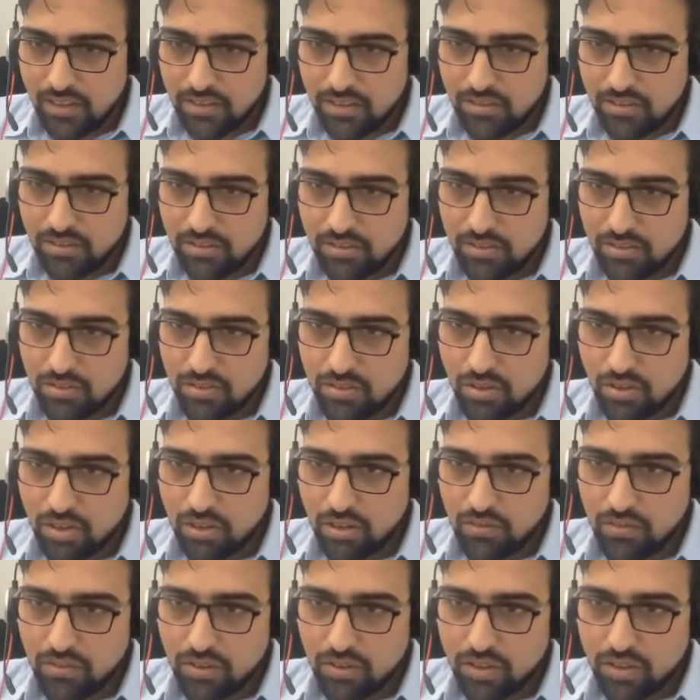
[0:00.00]
So
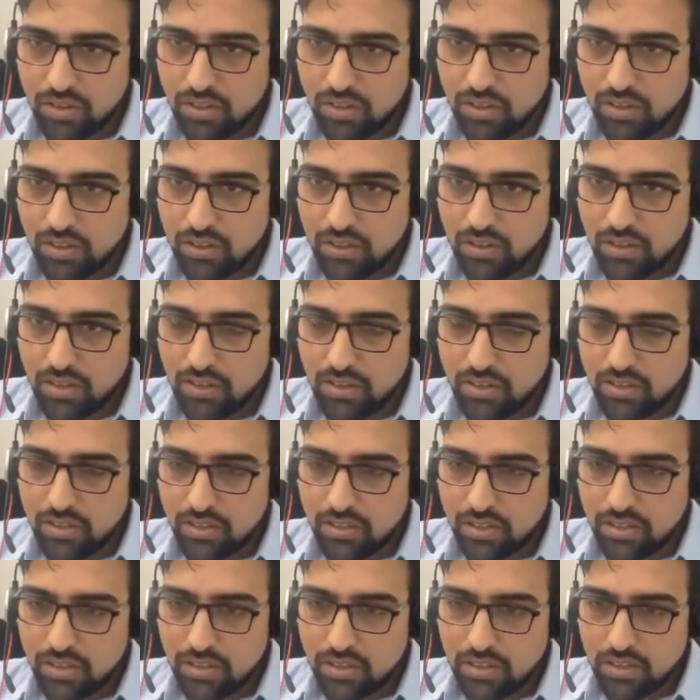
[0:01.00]
sorry for the
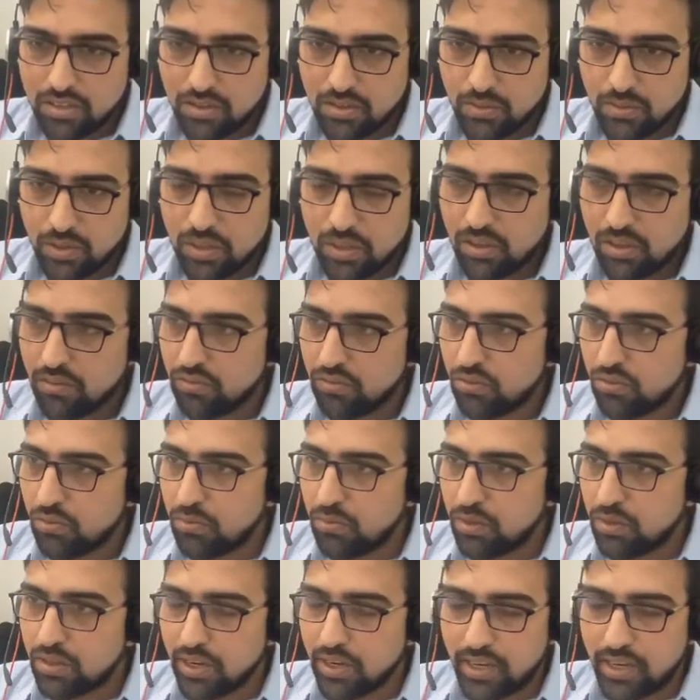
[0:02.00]
rest 20 of
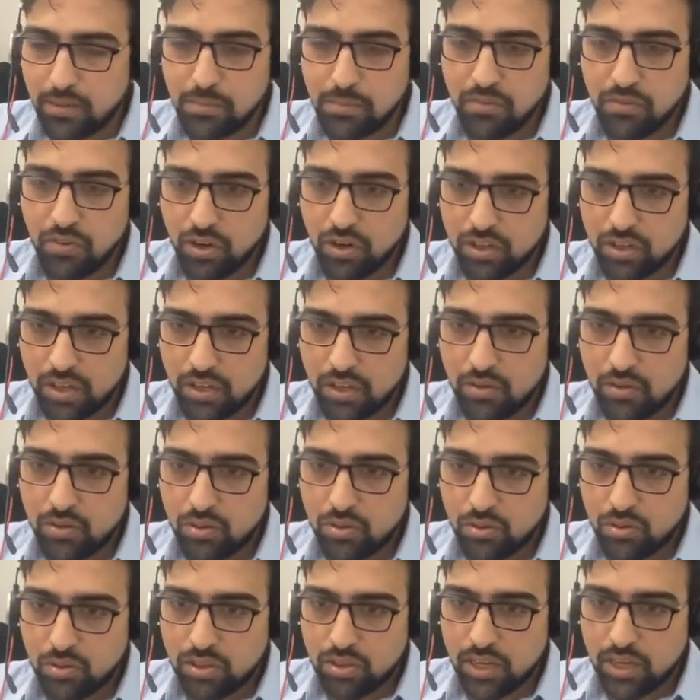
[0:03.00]
you, but I'll be walking you
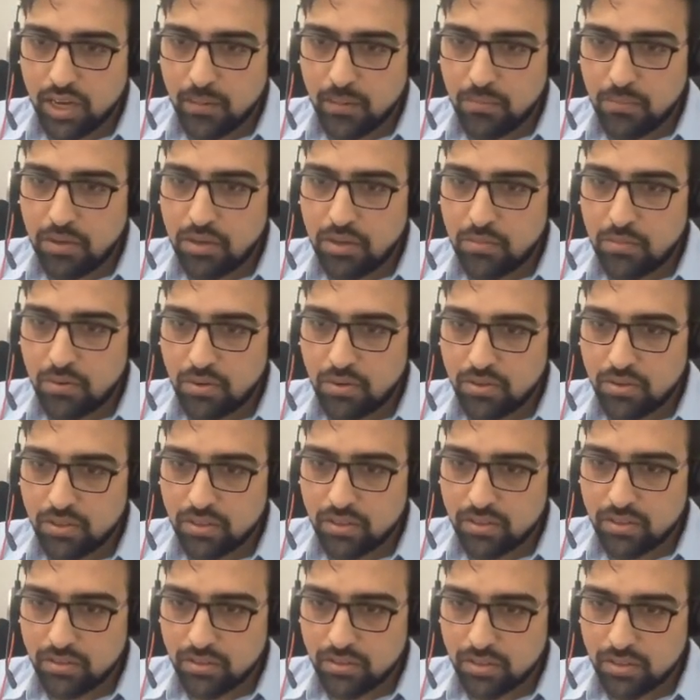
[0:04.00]
through the app build
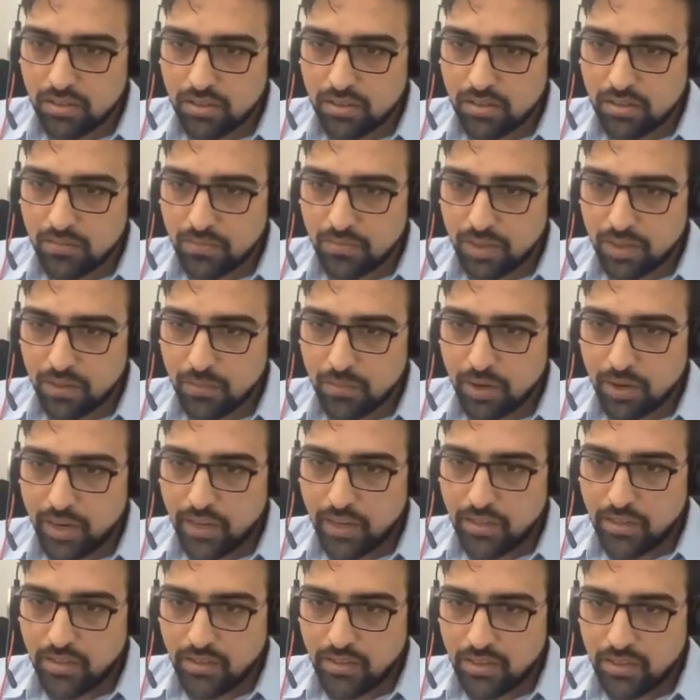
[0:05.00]
process in
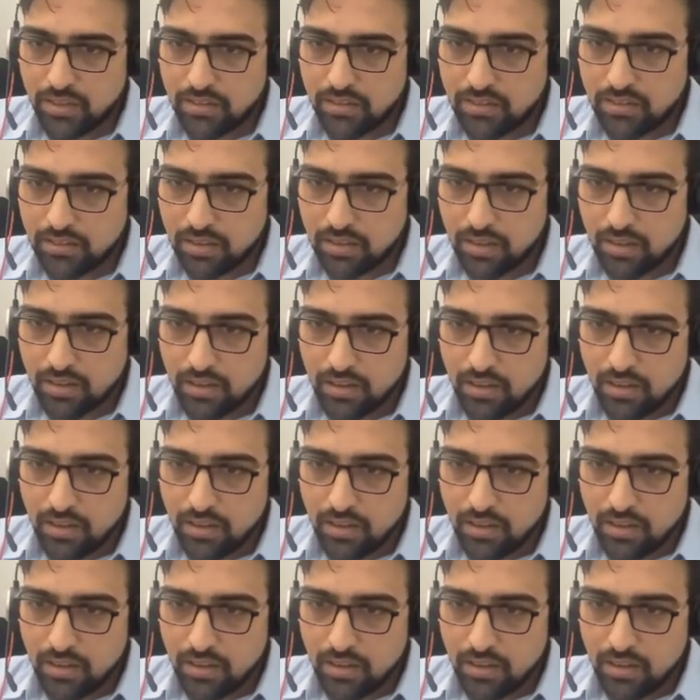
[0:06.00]
my instance.